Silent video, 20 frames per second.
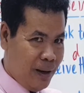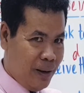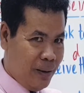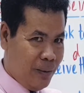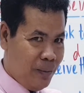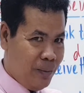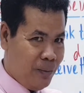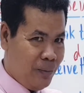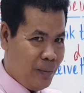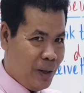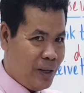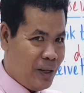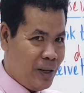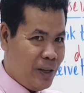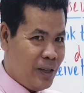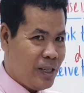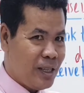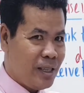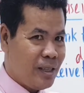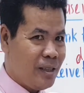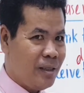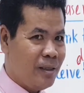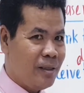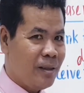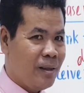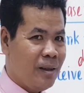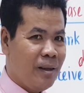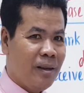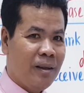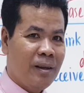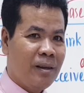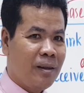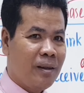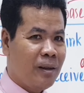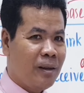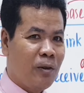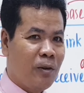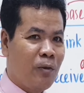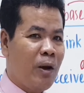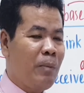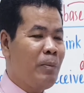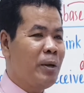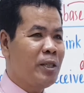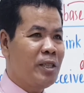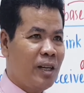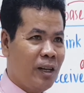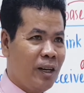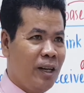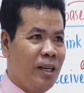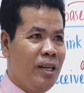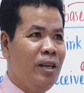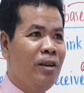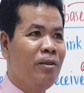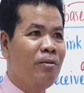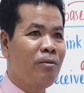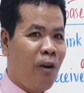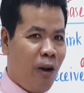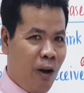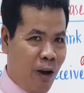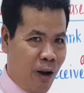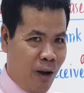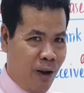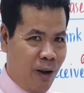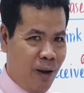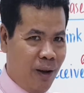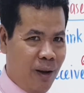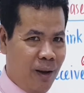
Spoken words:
But it is grammatically wrong.